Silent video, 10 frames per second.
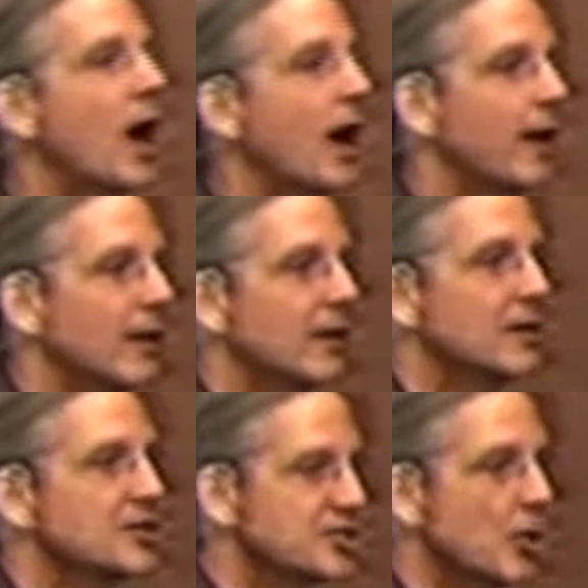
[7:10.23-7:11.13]
I
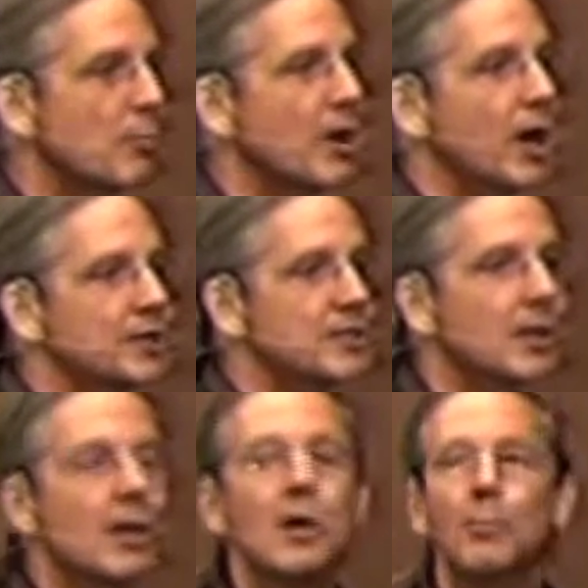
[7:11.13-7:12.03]
so
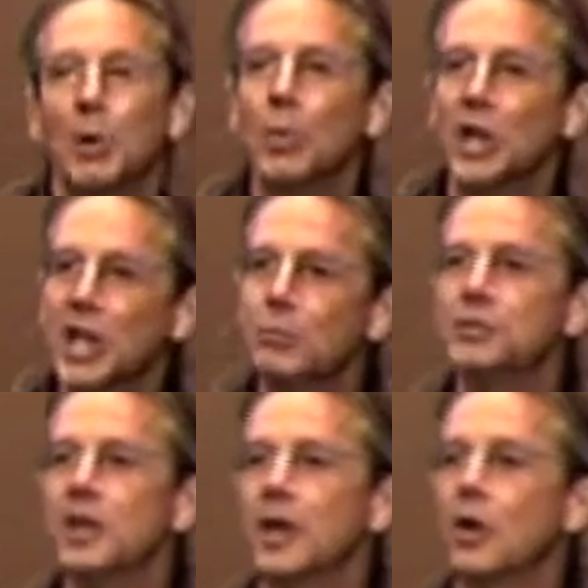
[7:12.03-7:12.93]
much. But when he
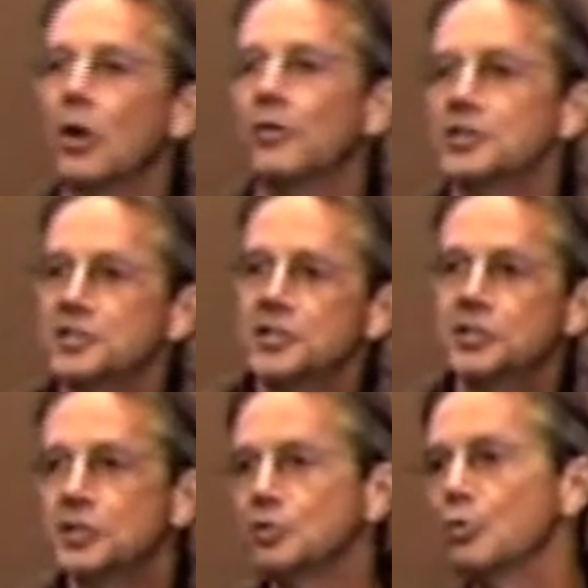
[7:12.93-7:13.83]
would take on the
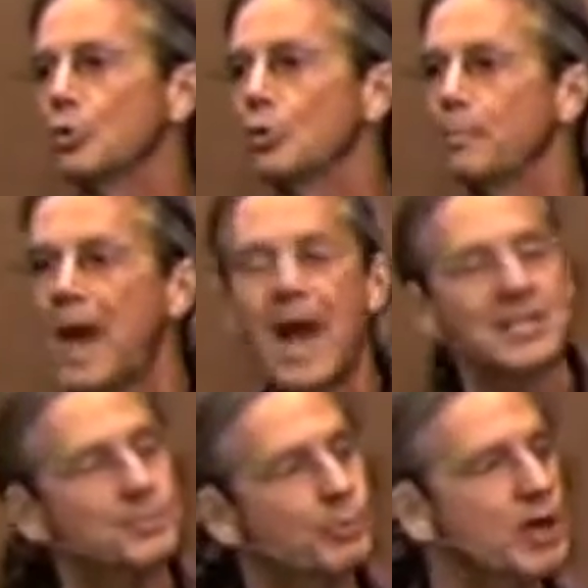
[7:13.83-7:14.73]
sins of the world,
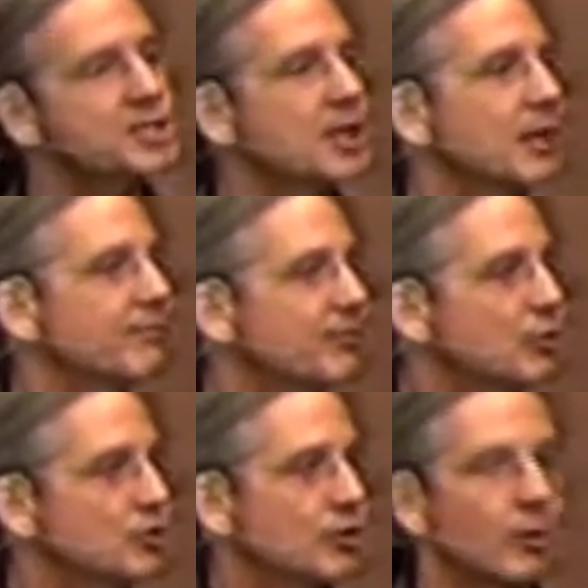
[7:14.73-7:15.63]
past, present, and
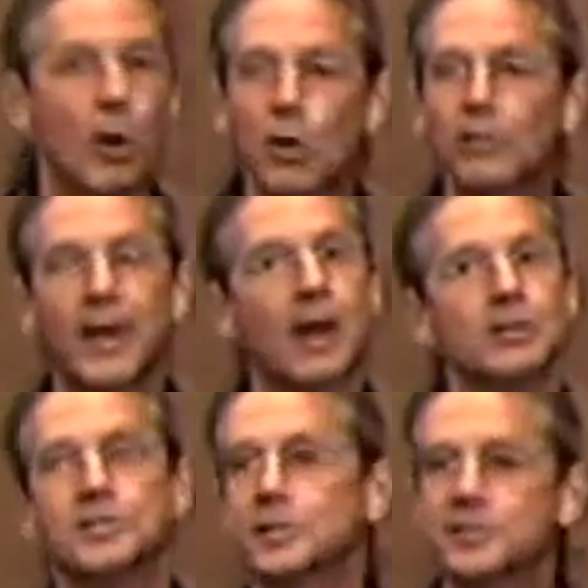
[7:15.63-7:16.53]
future, all of
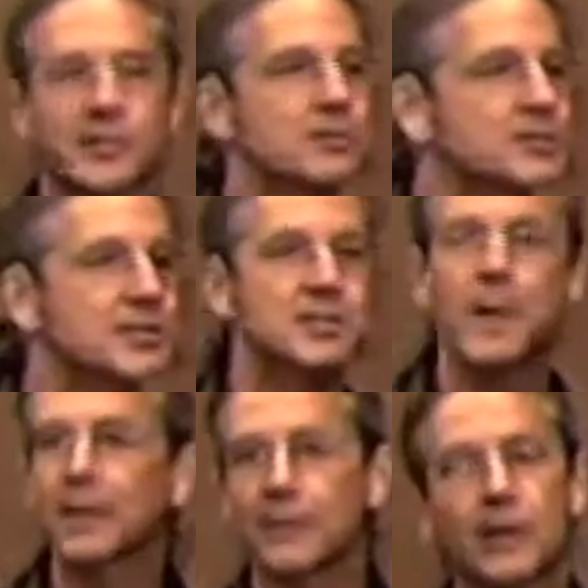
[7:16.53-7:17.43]
our sins, their sins
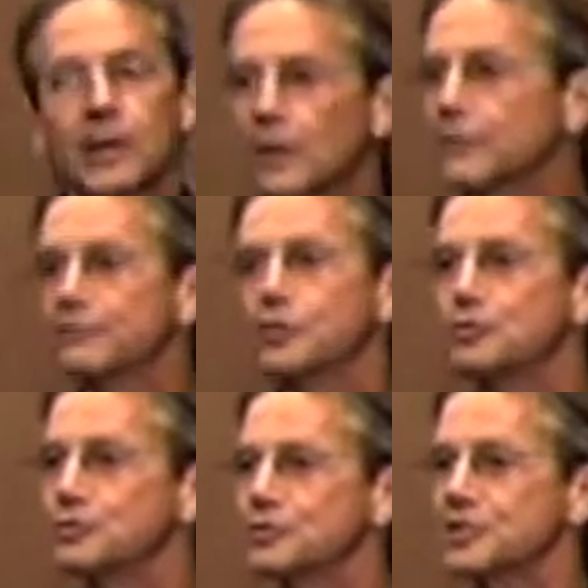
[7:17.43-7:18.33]
back there, the
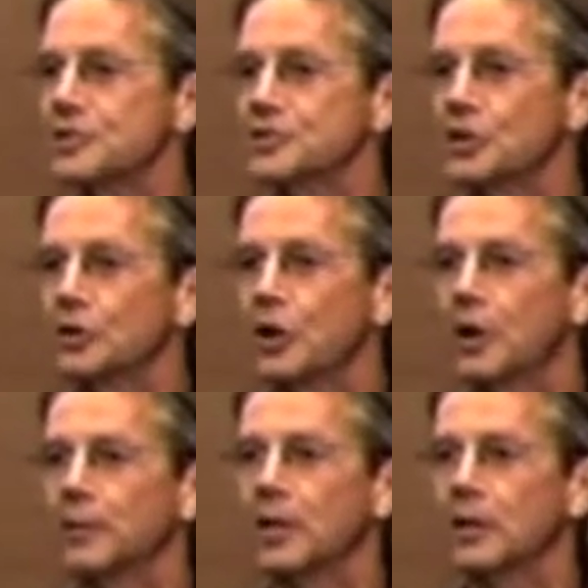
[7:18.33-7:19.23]
future sins that are
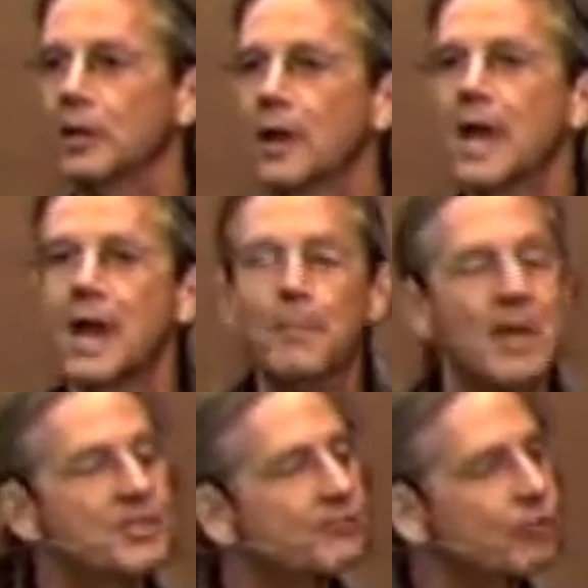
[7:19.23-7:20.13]
coming, it
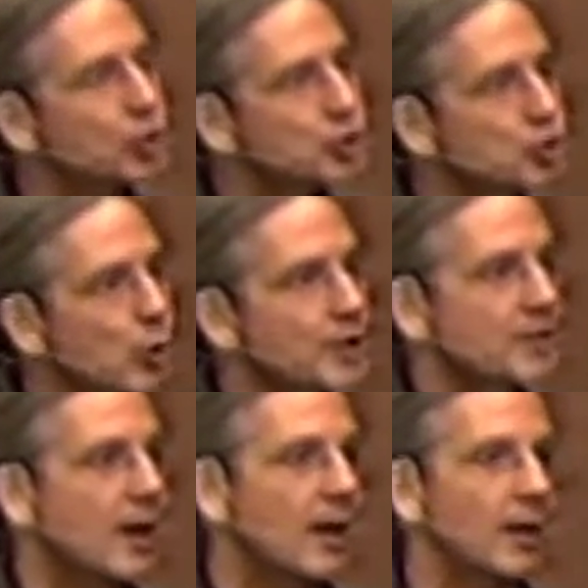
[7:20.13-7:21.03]
meant that for a short
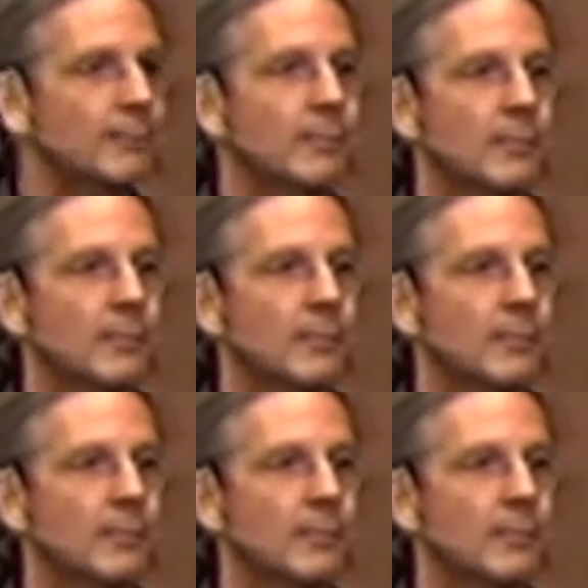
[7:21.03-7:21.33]
time,